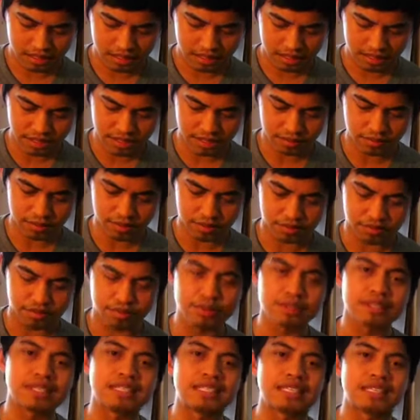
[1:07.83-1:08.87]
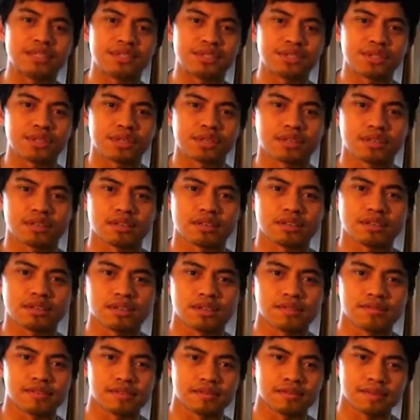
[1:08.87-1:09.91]
I just was really unsure
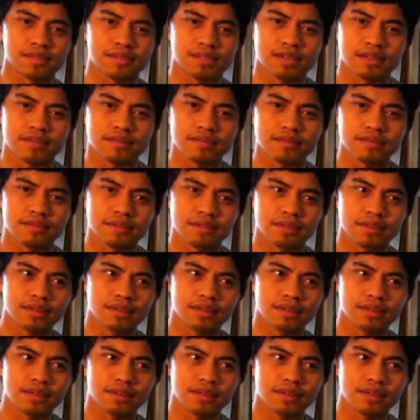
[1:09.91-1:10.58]
of some stuff.